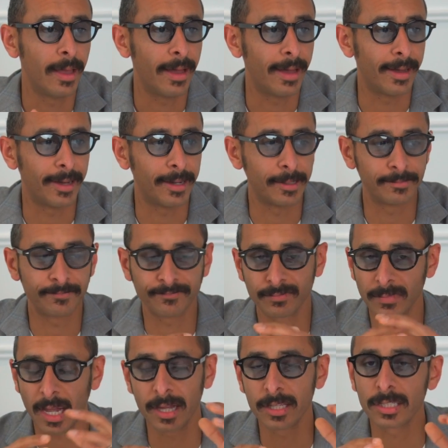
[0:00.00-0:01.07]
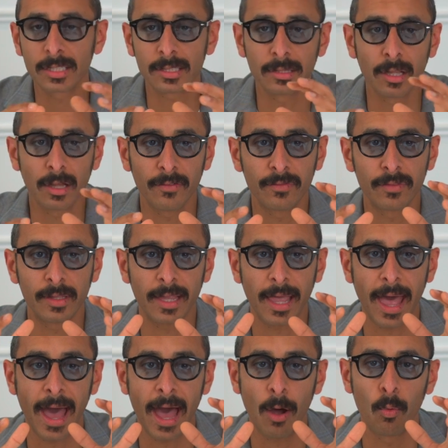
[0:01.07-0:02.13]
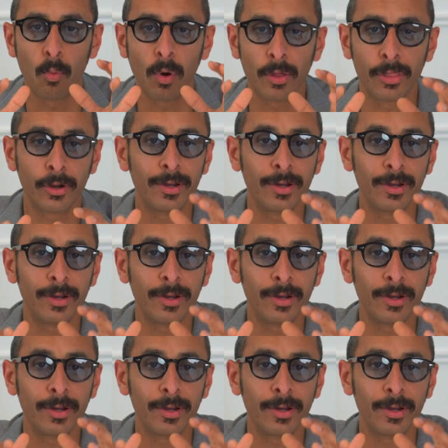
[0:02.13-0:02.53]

I just loved what